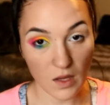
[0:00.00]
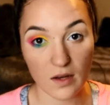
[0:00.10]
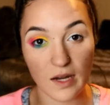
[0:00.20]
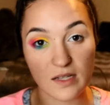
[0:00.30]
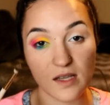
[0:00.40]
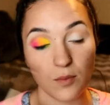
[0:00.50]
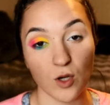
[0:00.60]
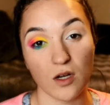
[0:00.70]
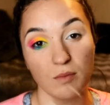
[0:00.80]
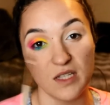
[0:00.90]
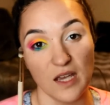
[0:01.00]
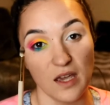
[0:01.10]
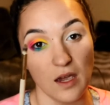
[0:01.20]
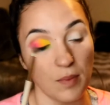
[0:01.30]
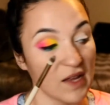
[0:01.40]
Next up, we're going to be
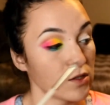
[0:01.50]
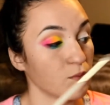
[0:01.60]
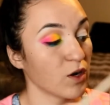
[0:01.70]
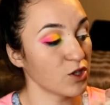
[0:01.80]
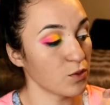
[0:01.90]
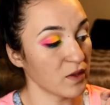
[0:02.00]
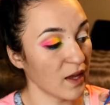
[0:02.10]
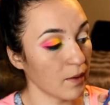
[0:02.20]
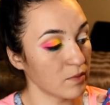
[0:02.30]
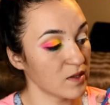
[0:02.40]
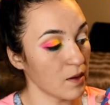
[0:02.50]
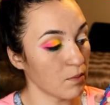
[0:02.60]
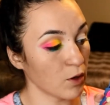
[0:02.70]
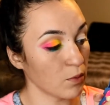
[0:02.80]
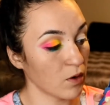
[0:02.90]
taking a pencil brush with that same
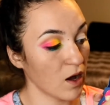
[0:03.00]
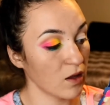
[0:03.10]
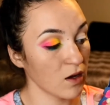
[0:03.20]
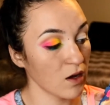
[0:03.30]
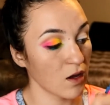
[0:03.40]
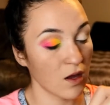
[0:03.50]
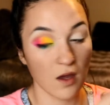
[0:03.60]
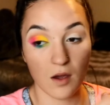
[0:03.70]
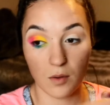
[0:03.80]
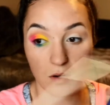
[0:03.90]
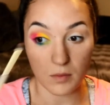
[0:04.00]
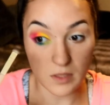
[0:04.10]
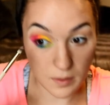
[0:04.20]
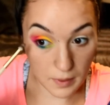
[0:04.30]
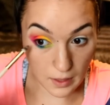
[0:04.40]
purple color. We're going to be
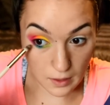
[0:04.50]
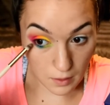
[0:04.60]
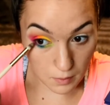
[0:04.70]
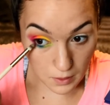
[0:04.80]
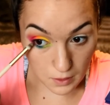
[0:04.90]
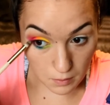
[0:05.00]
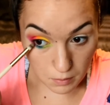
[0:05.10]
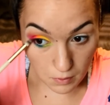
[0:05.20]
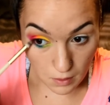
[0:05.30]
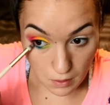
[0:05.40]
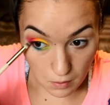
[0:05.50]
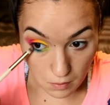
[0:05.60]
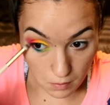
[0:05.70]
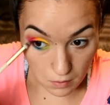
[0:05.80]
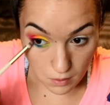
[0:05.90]
dipping in, and we're going to
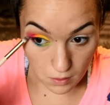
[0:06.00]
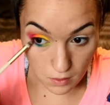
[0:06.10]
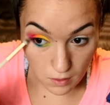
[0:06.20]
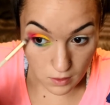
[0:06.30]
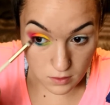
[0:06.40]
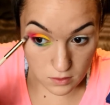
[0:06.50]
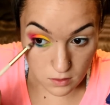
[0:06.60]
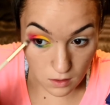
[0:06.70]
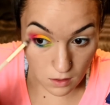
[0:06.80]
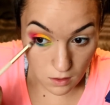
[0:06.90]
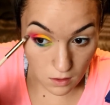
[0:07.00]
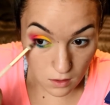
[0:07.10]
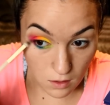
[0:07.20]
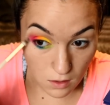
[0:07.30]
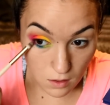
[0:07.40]
blow this
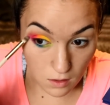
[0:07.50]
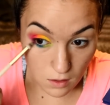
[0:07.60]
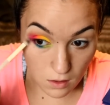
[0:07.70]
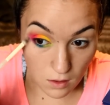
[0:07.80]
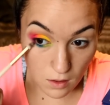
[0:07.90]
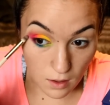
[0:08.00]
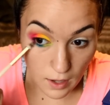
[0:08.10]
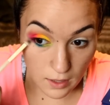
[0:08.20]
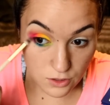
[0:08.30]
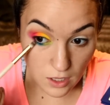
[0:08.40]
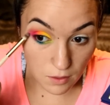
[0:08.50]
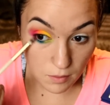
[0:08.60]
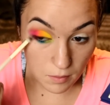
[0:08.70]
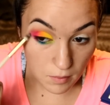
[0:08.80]
edge out